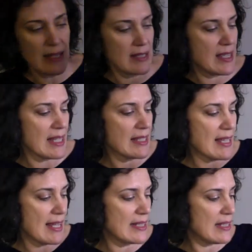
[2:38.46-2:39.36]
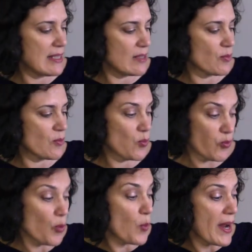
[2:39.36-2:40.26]
the ascendant
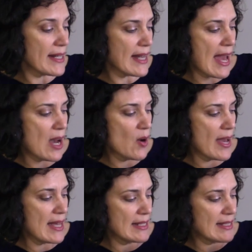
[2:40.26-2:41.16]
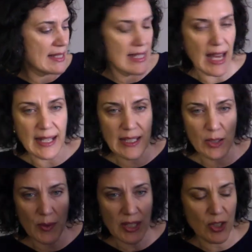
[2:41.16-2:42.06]
for right now, and it's 9
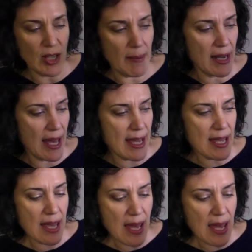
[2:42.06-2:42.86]
degrees Gemini.